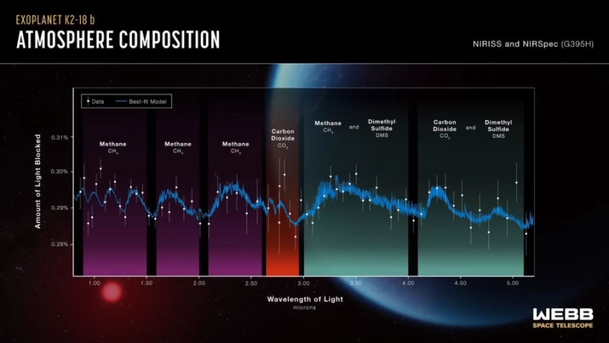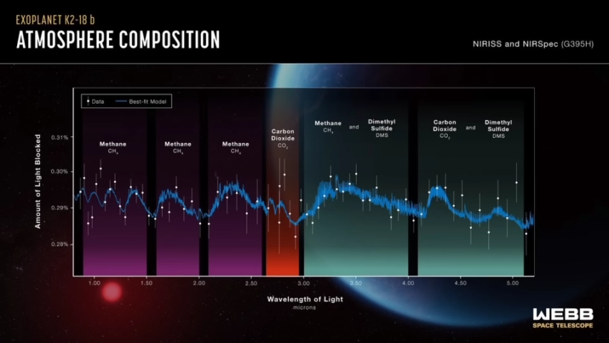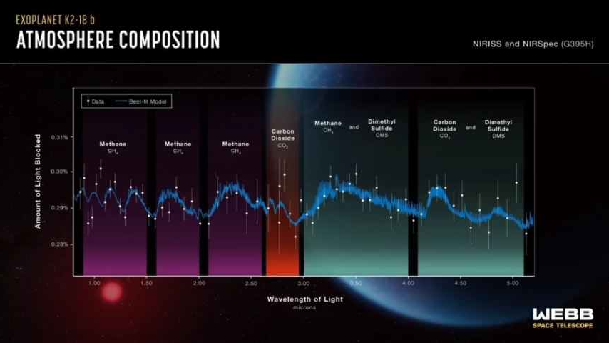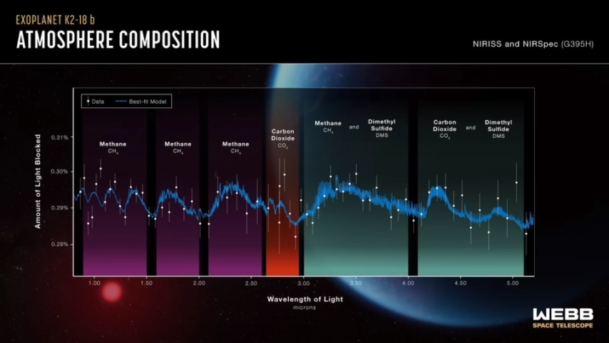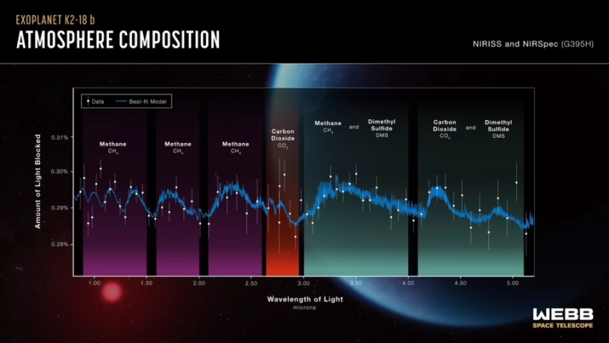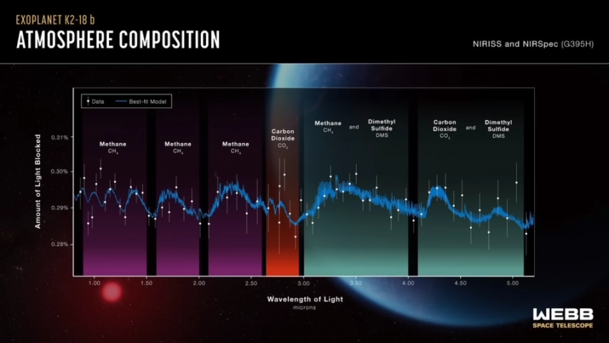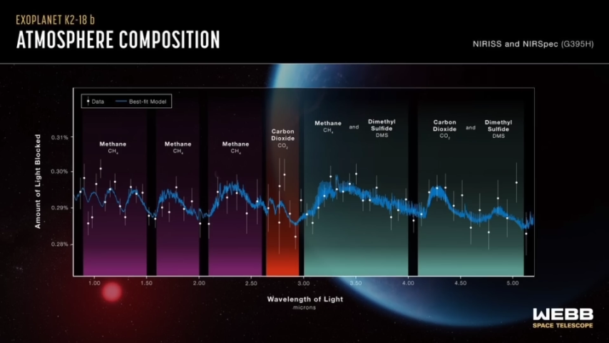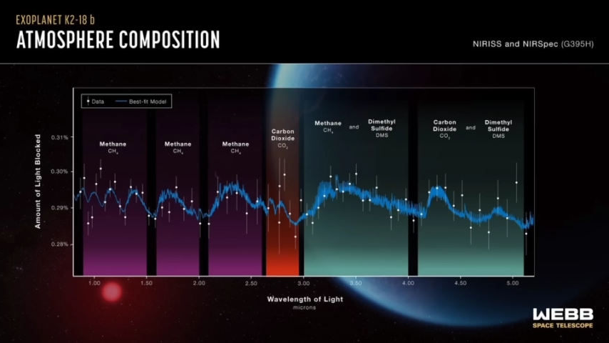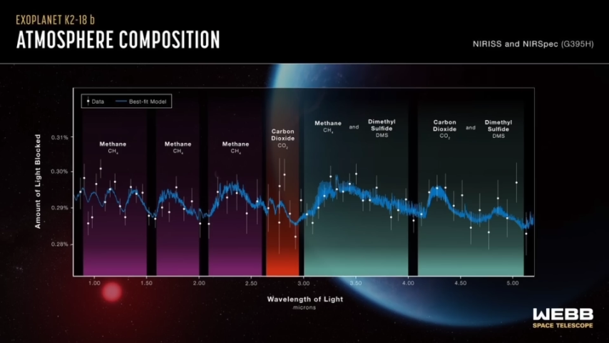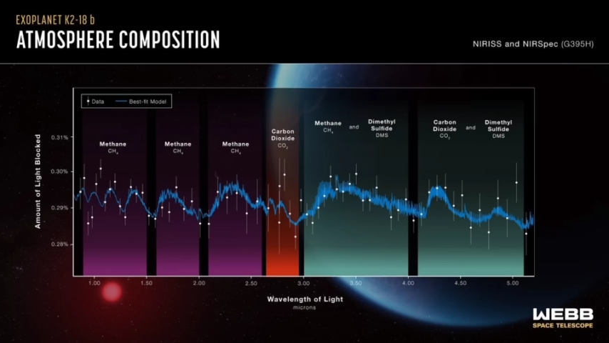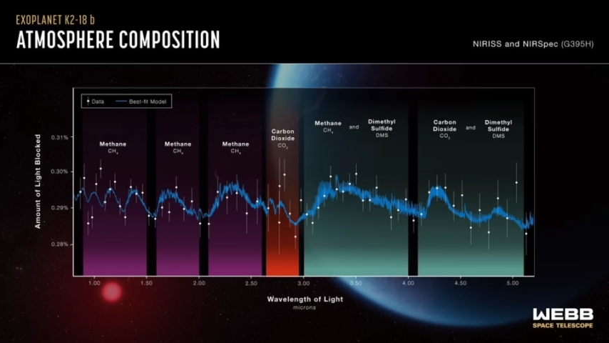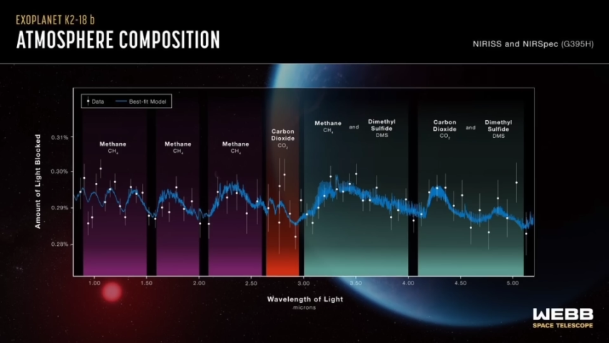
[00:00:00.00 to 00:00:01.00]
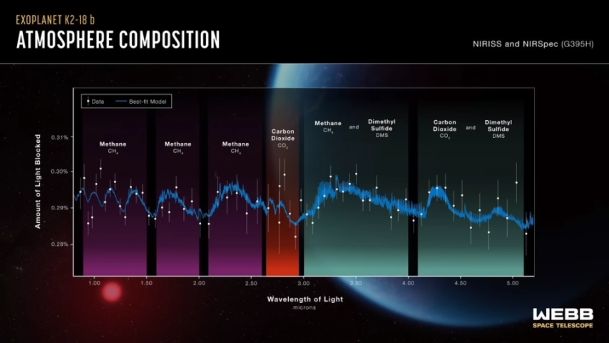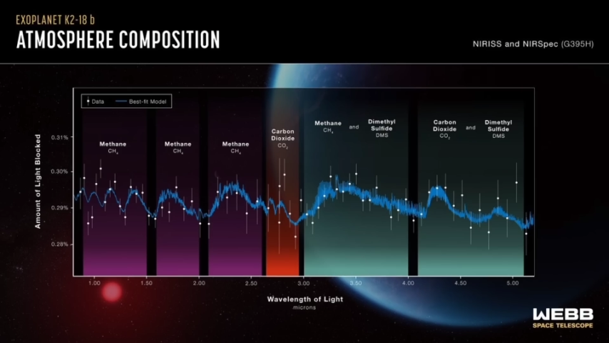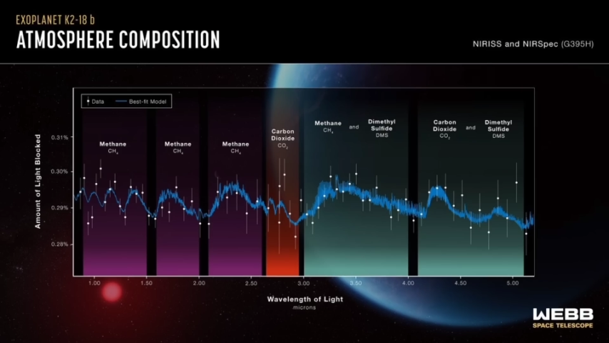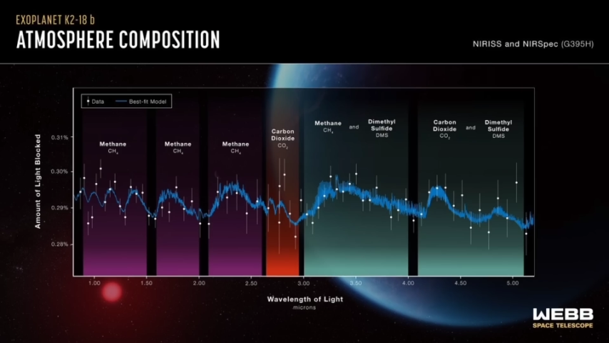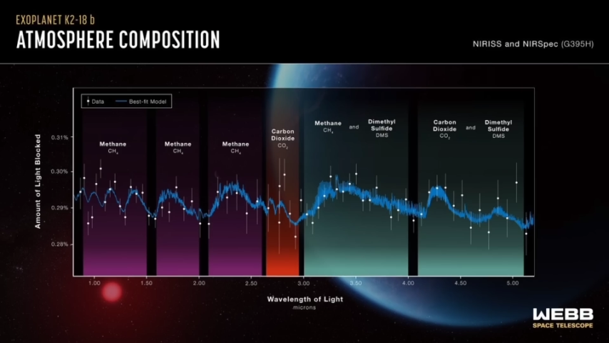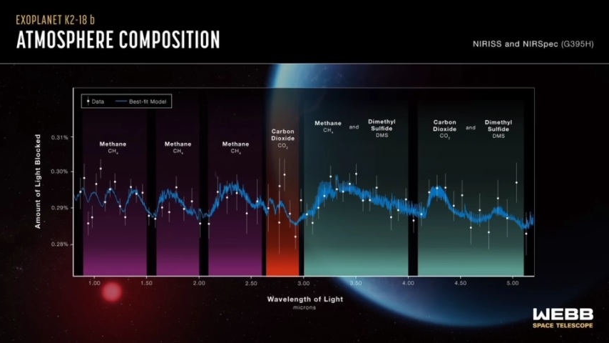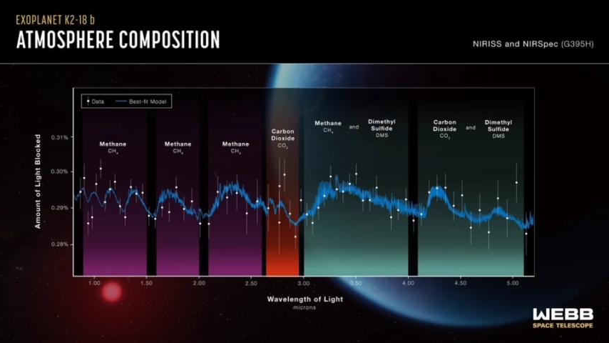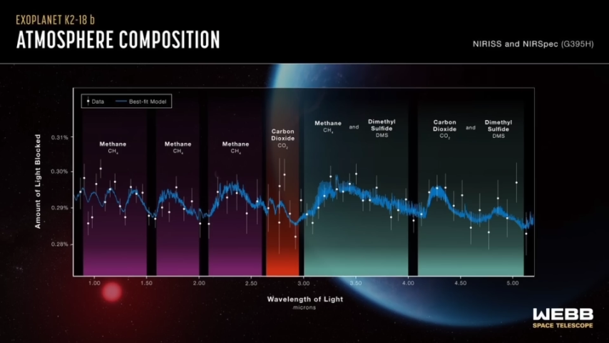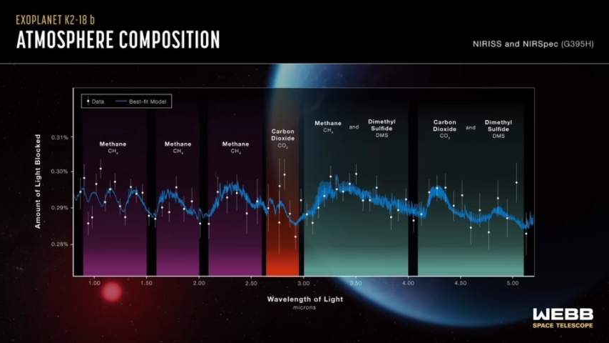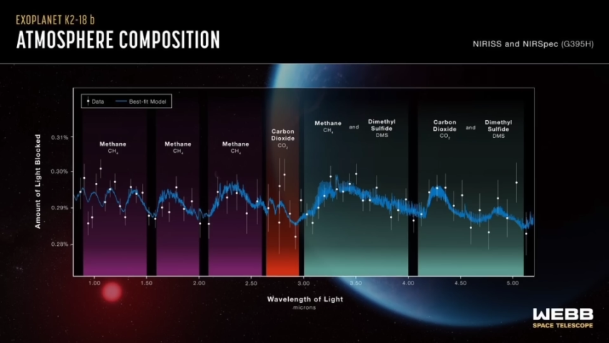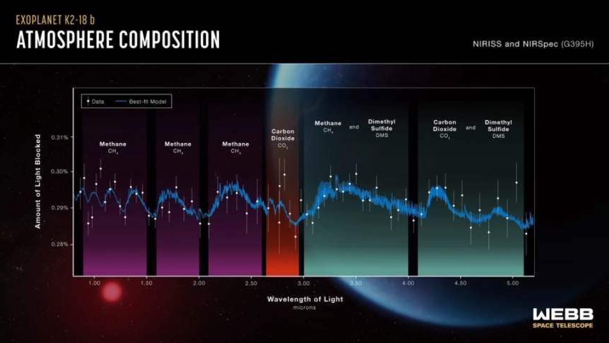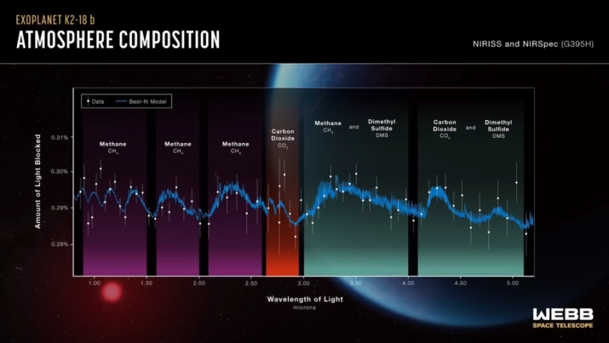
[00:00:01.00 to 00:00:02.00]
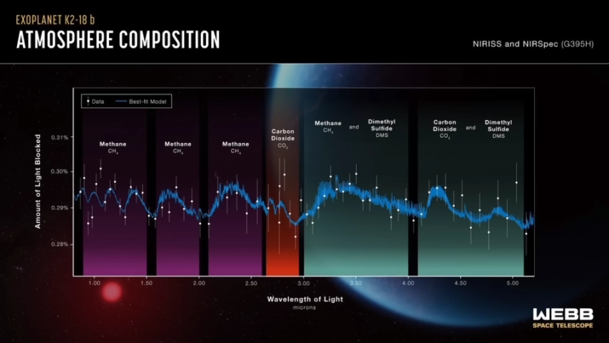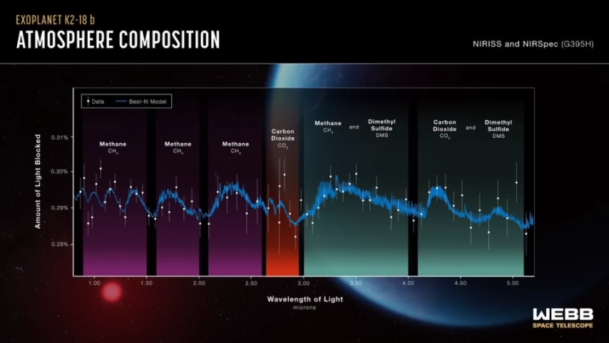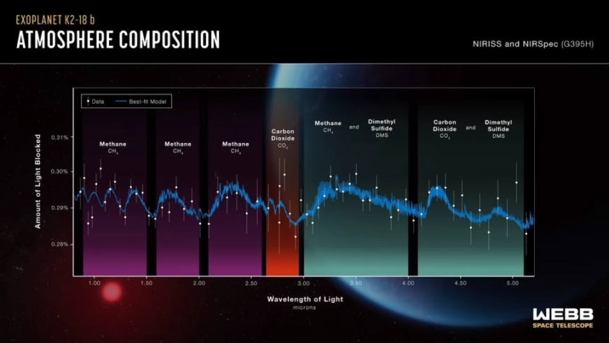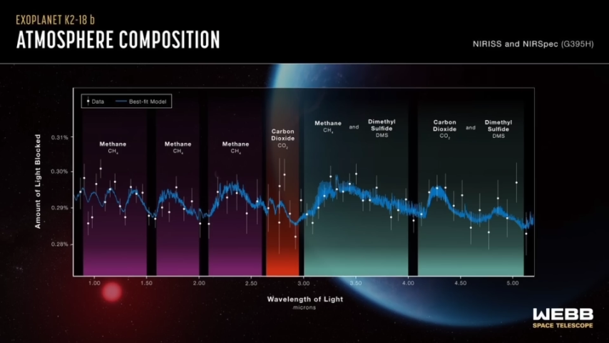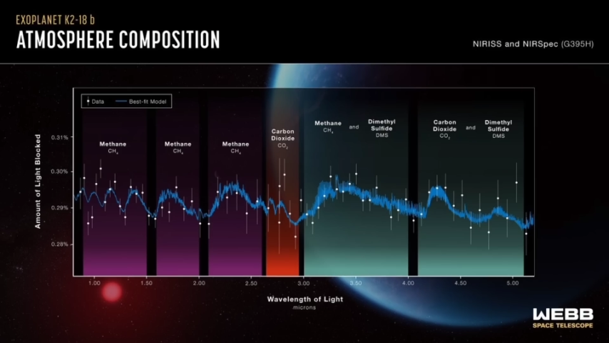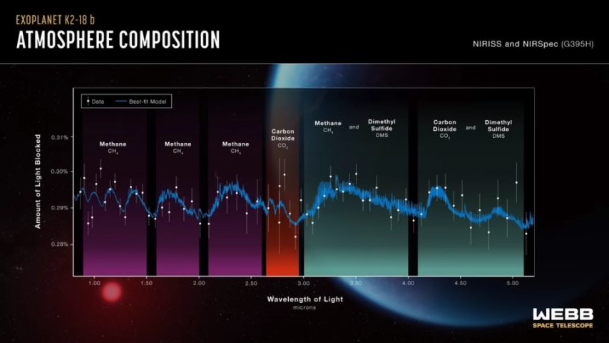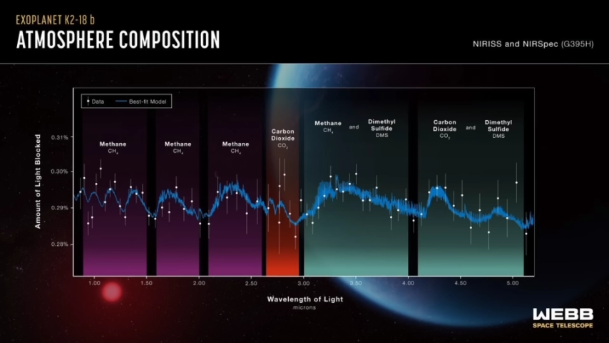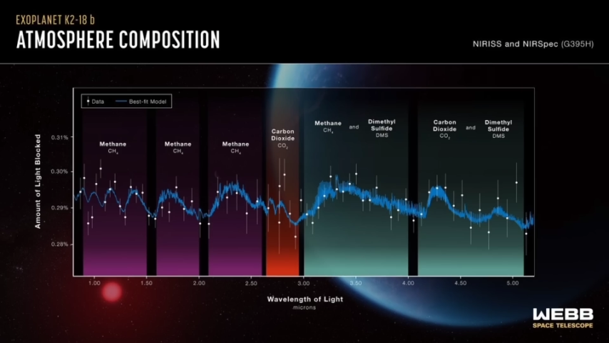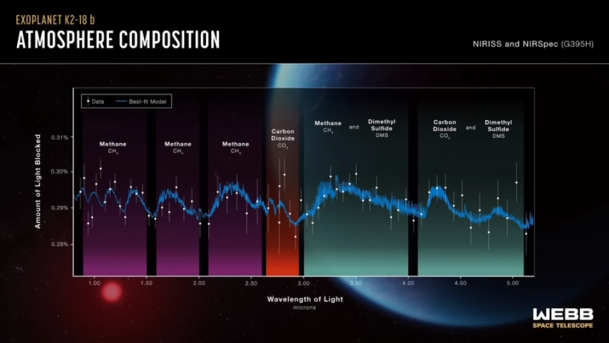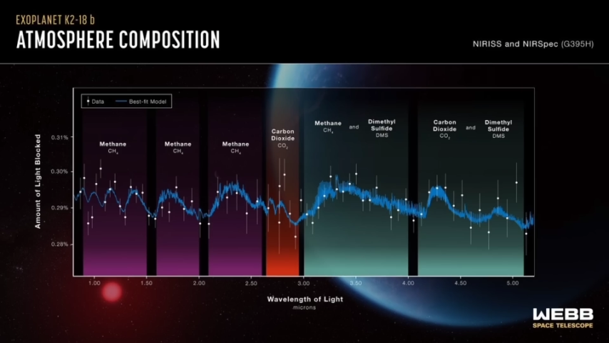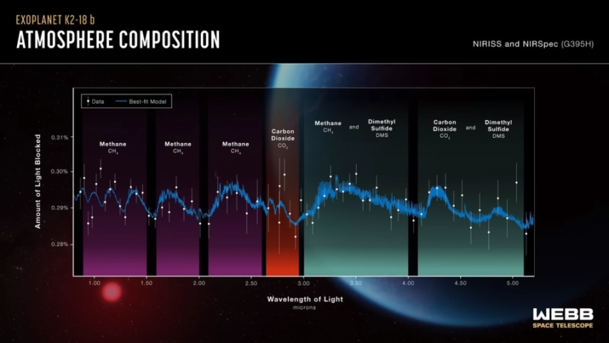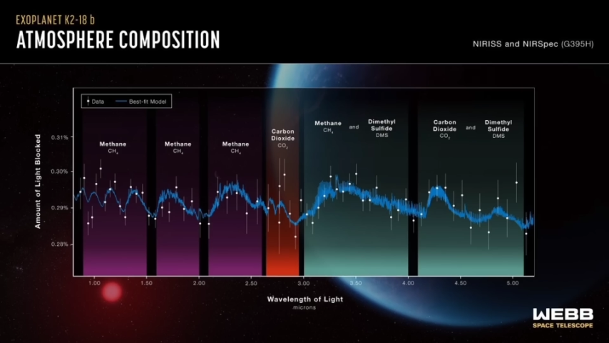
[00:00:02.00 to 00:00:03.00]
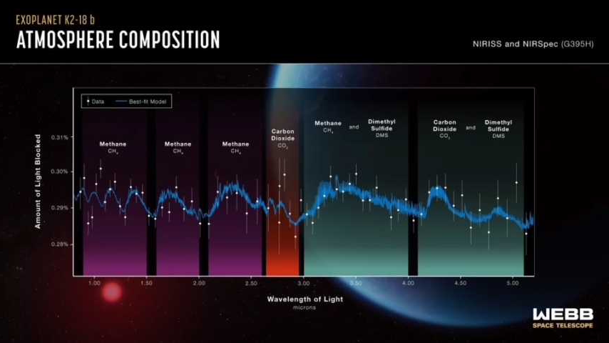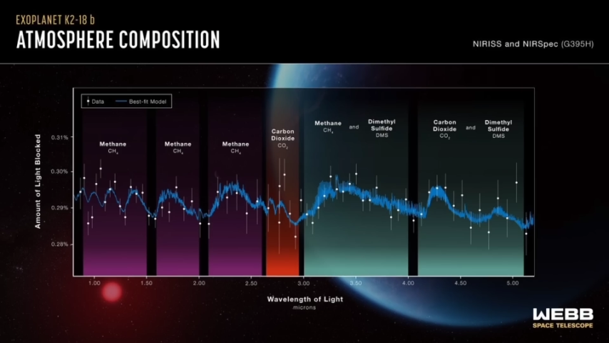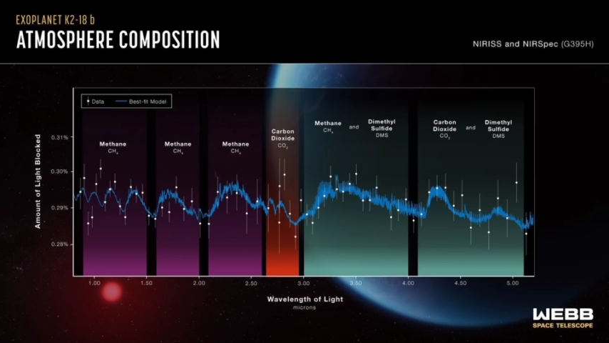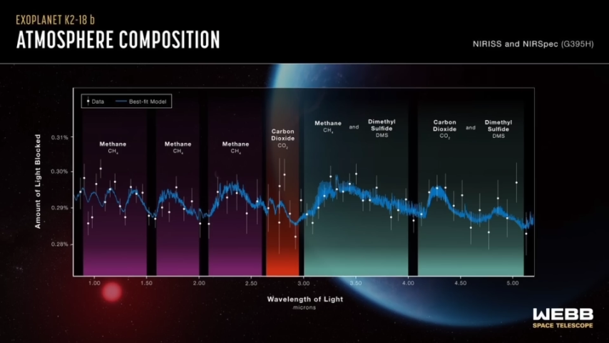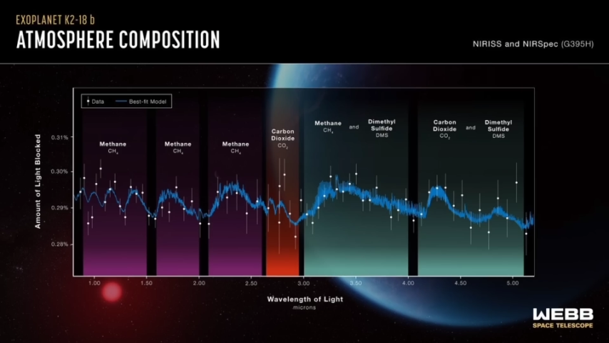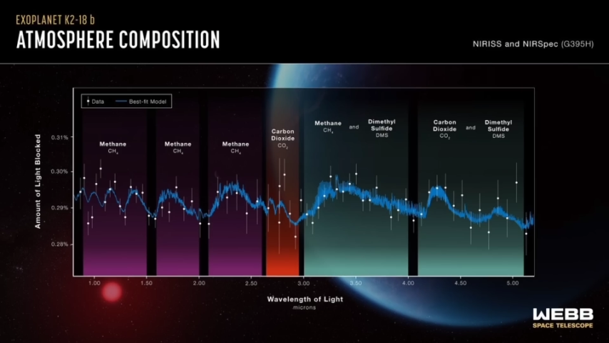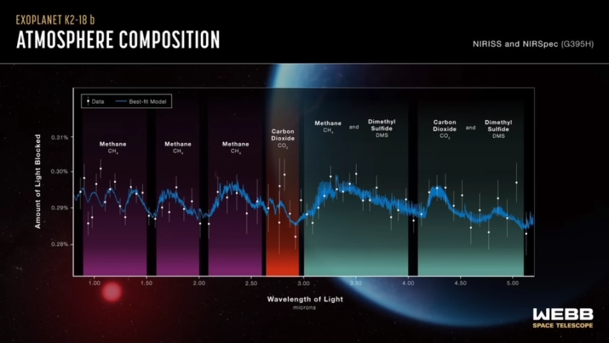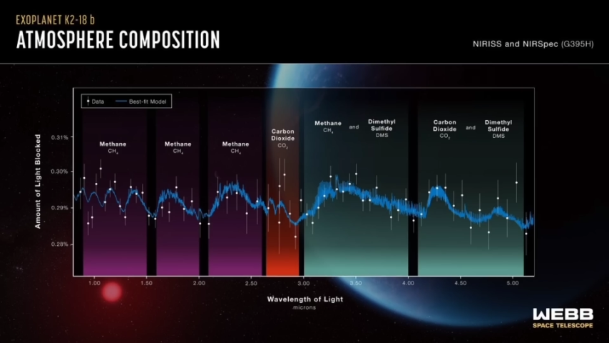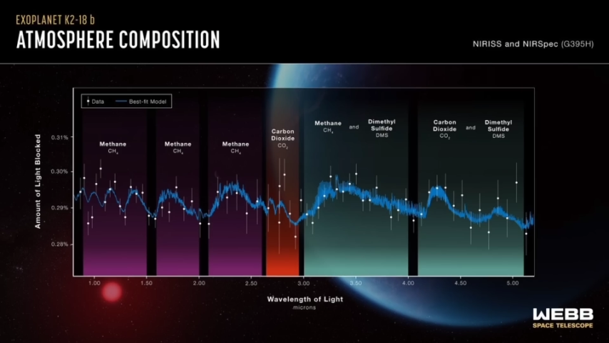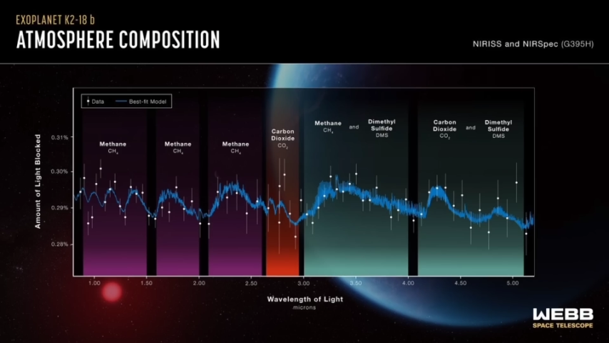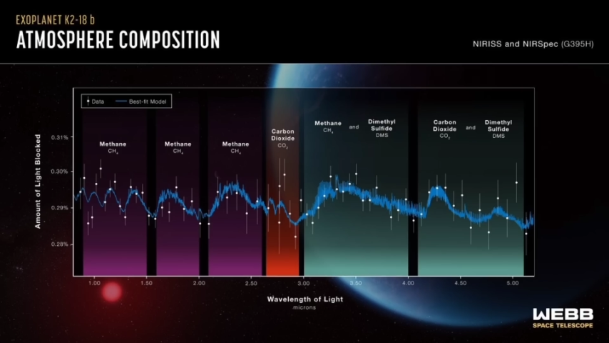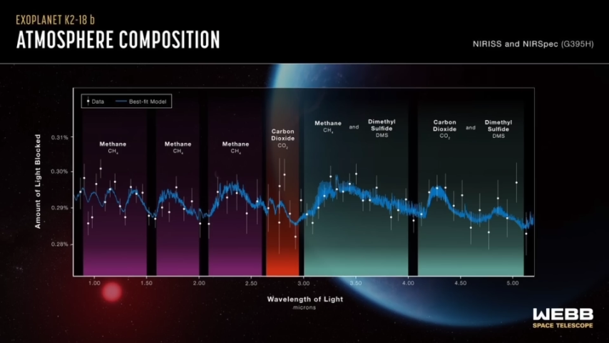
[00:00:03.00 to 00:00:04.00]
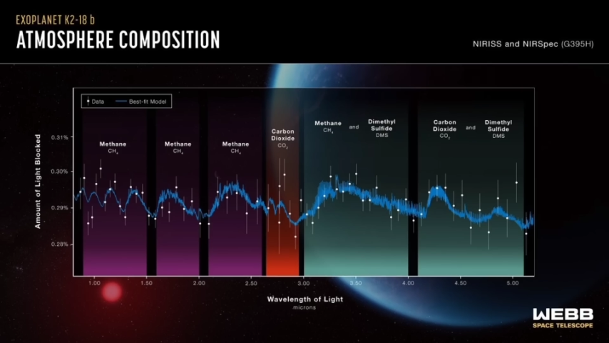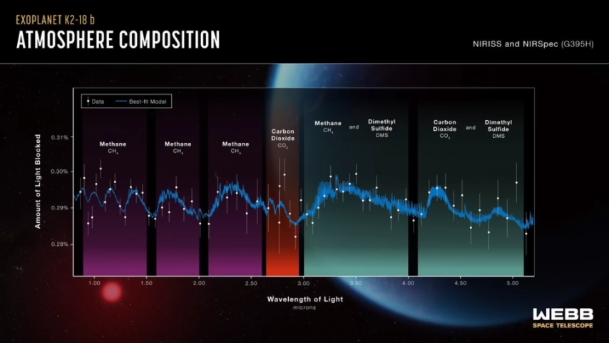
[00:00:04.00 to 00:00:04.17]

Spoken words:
[unreadable: no face in view]